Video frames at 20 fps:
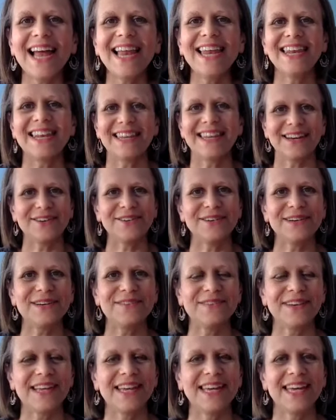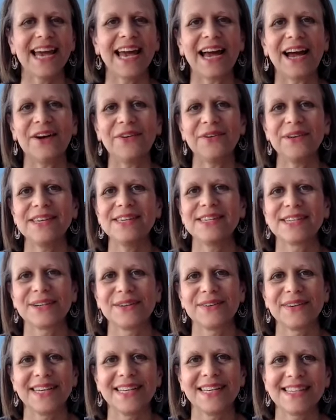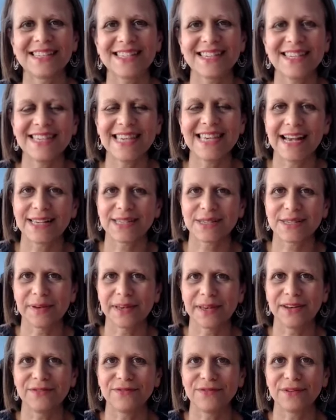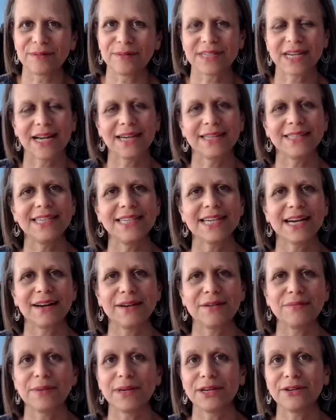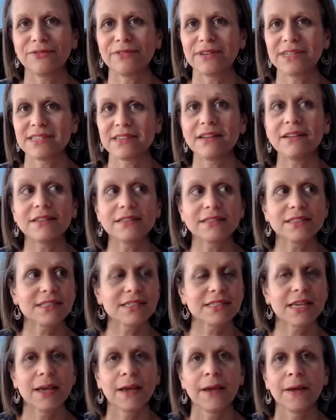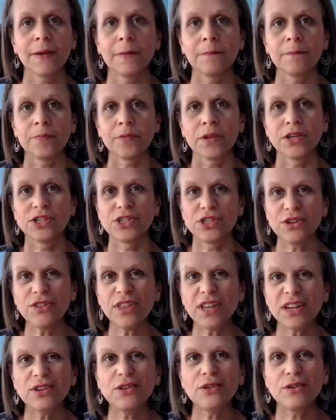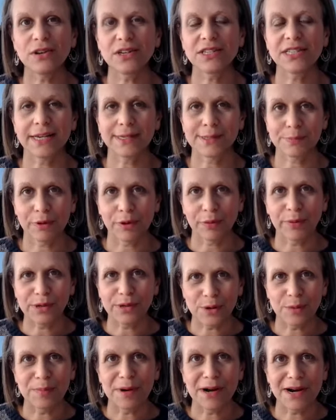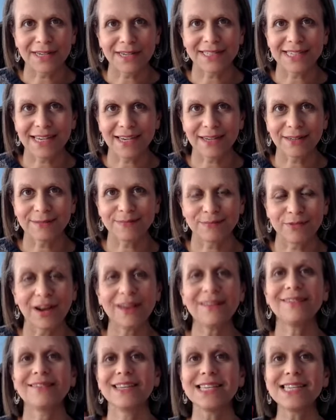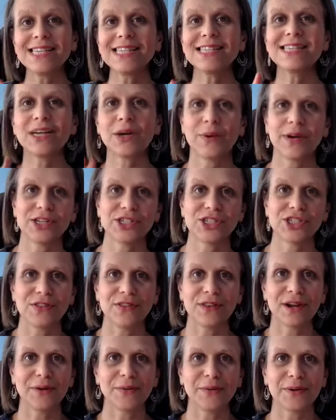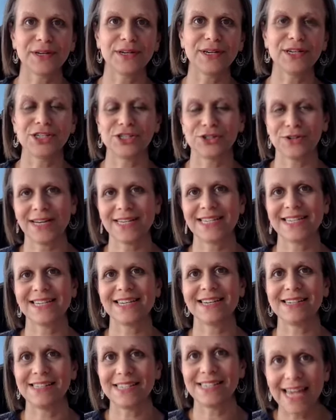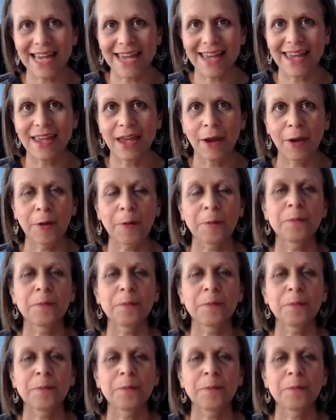Hello, lovely. How are you doing? This is Yasmin from Tiny Time Big Results. Do you think you look desperate when you're marketing? Right? This is the question that I want to address today.